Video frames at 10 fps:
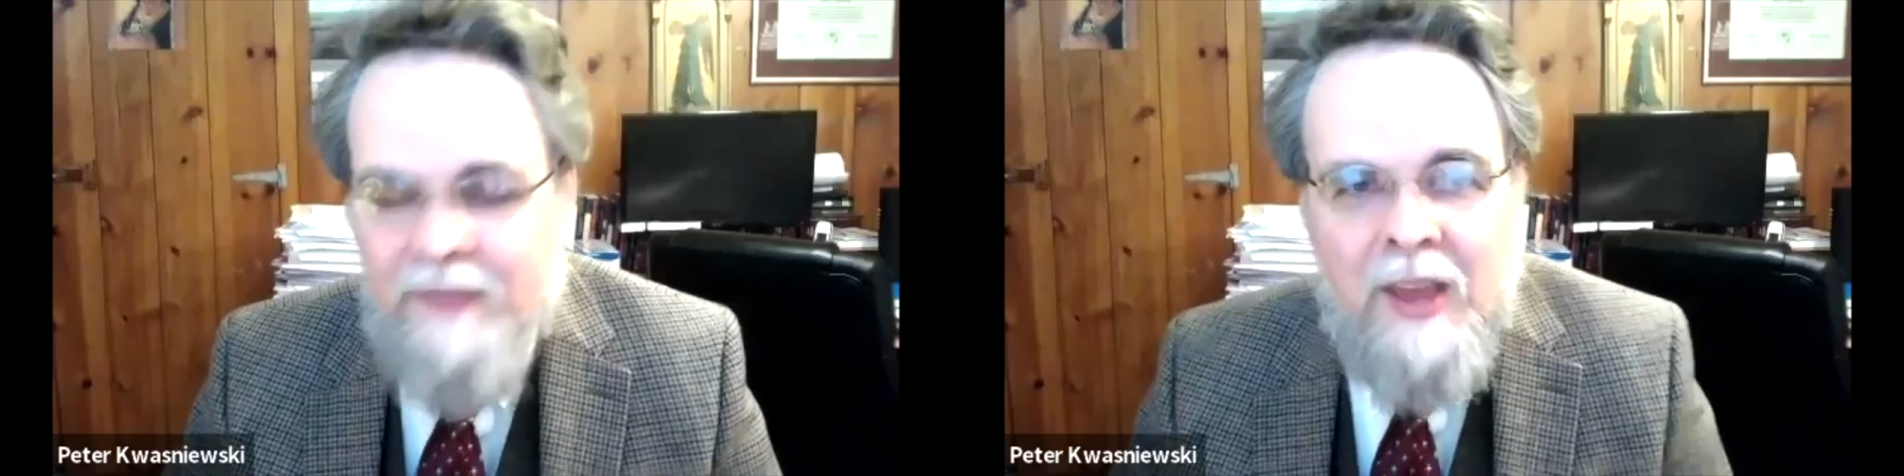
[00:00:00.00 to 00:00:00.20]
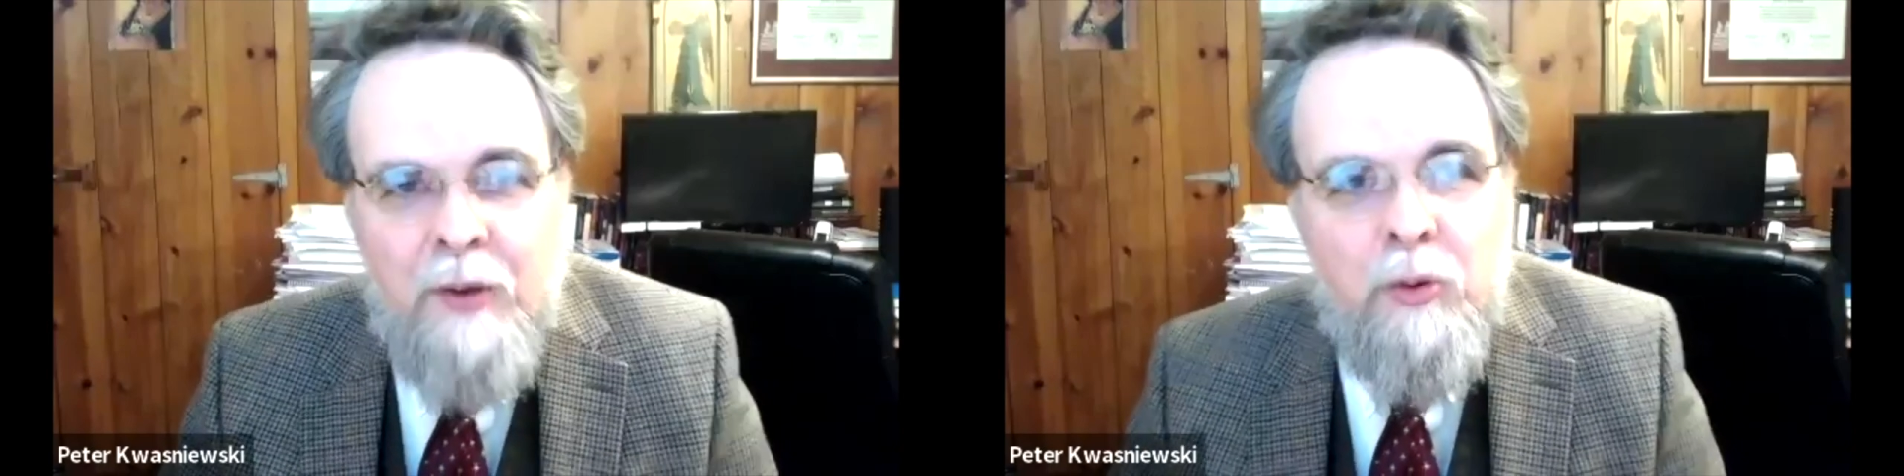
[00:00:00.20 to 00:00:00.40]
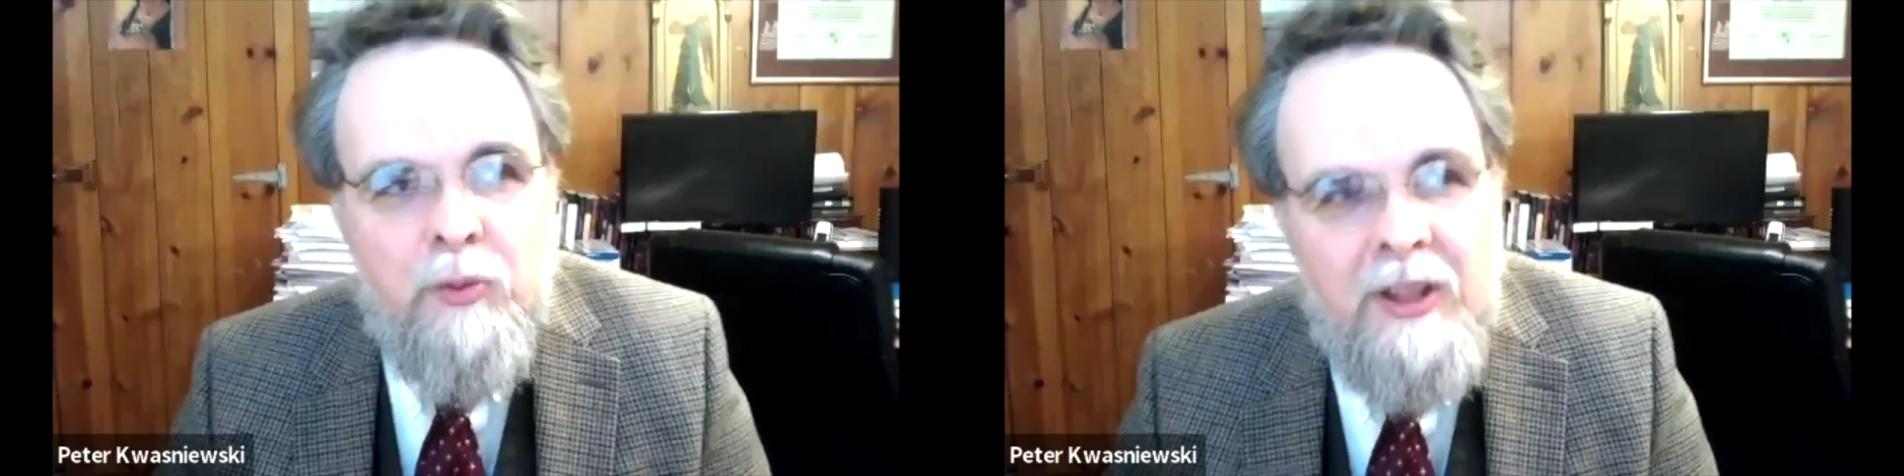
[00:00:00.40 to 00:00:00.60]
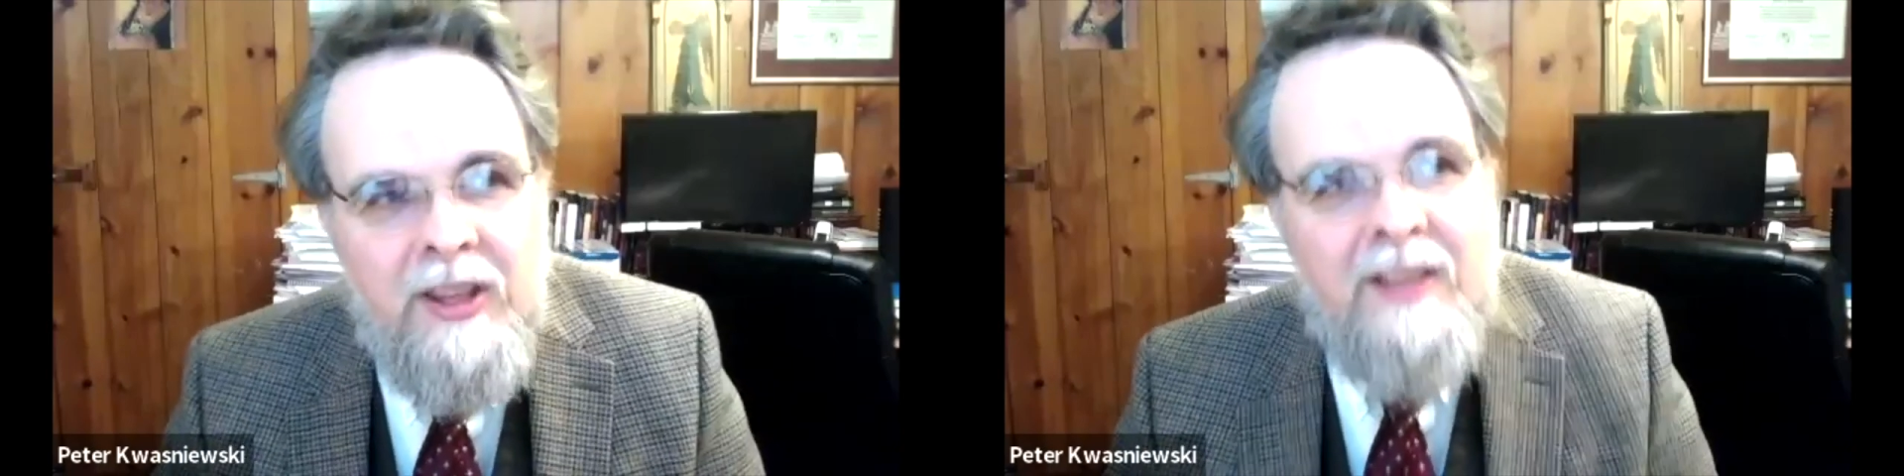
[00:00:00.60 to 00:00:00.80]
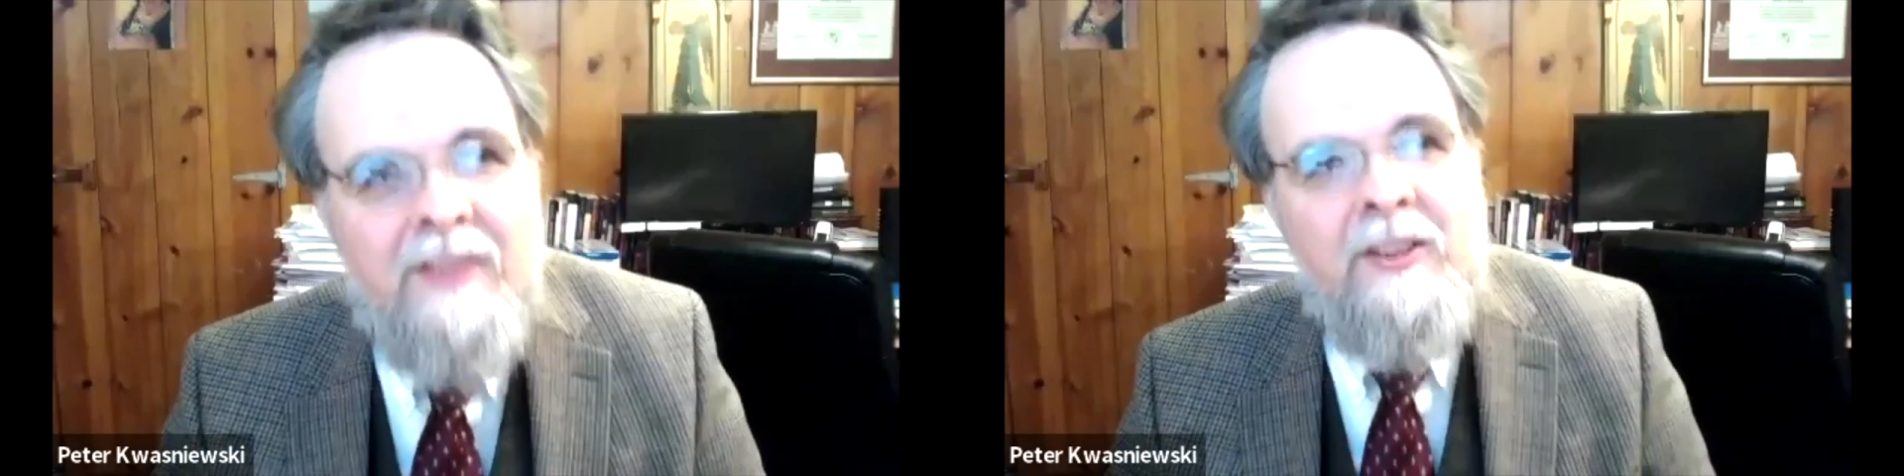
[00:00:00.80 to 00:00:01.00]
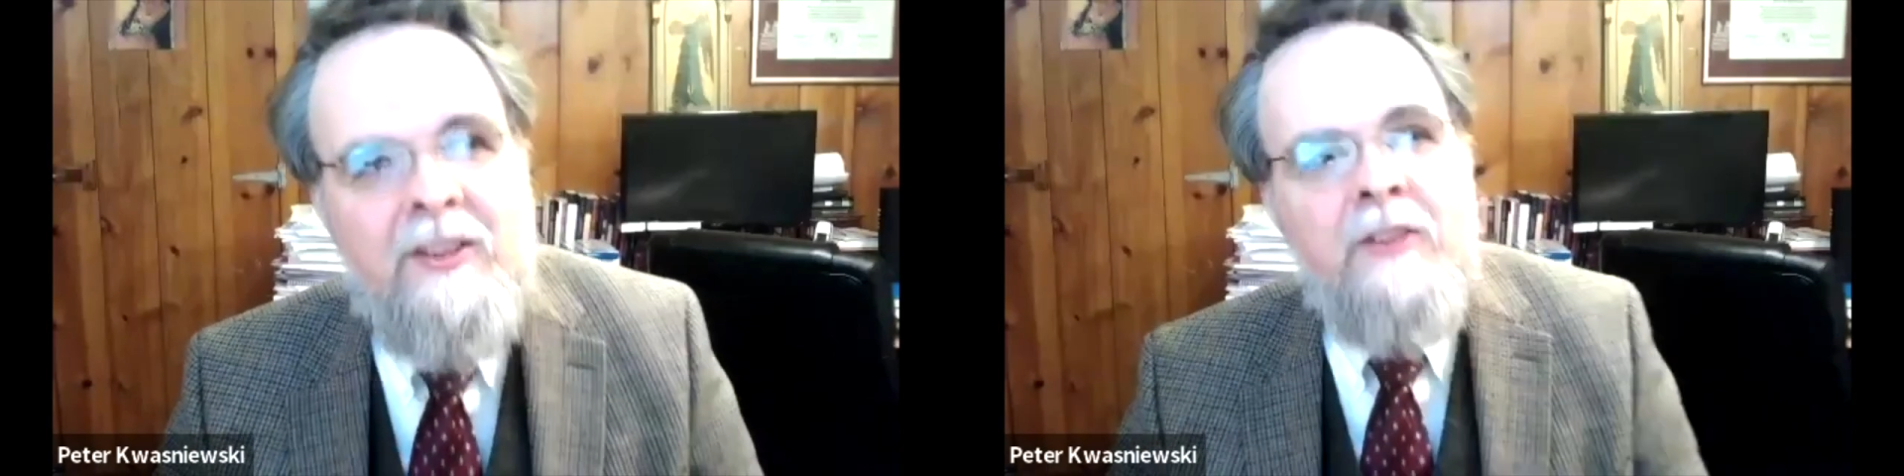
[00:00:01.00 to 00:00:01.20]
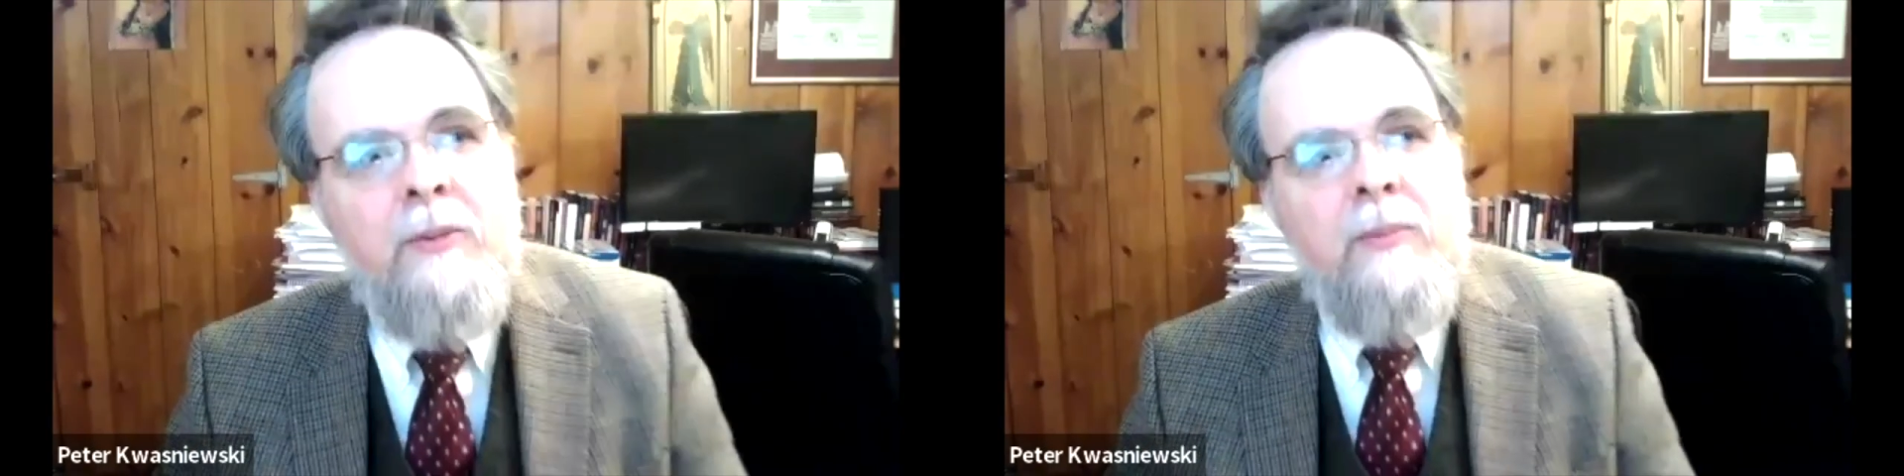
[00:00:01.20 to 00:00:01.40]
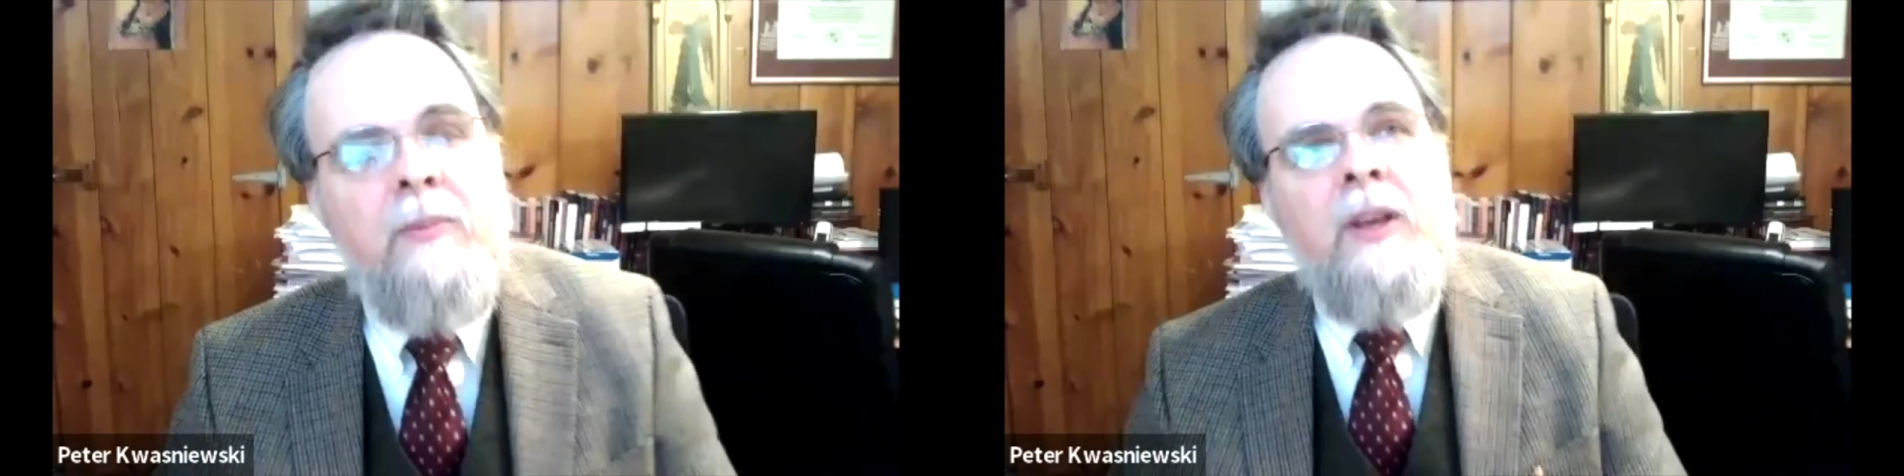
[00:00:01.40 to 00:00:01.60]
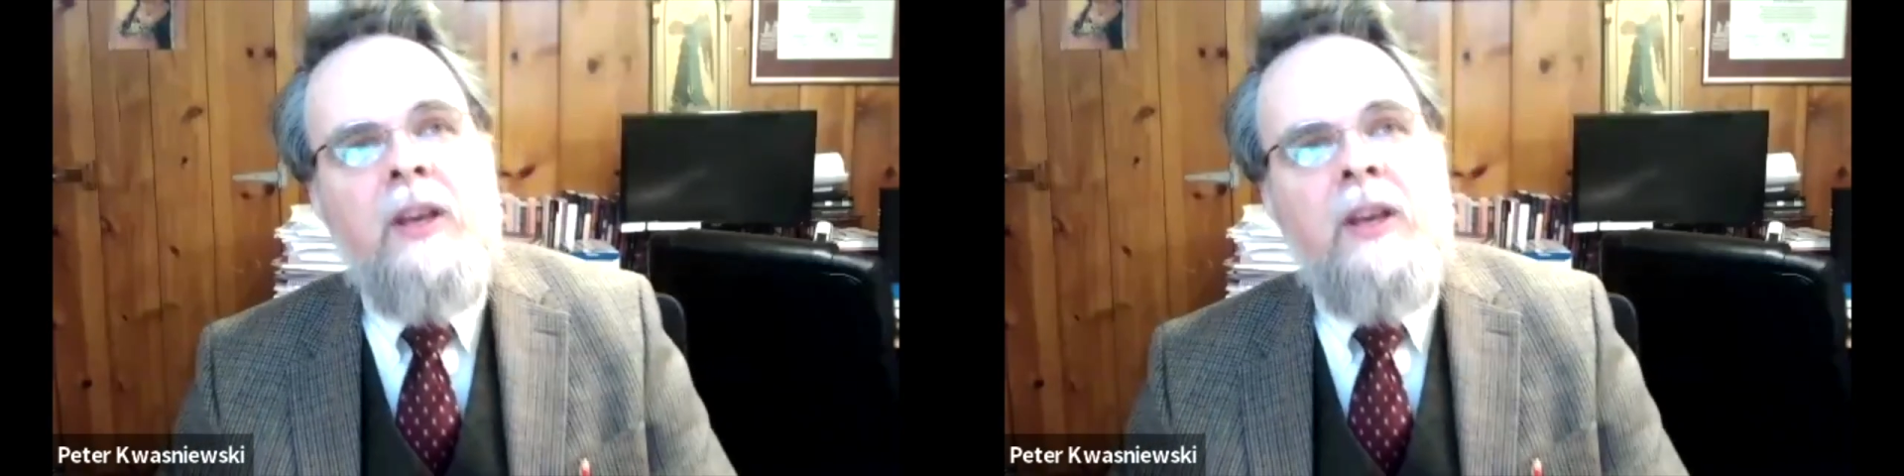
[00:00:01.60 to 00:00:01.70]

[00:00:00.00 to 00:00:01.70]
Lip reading: were really in schism,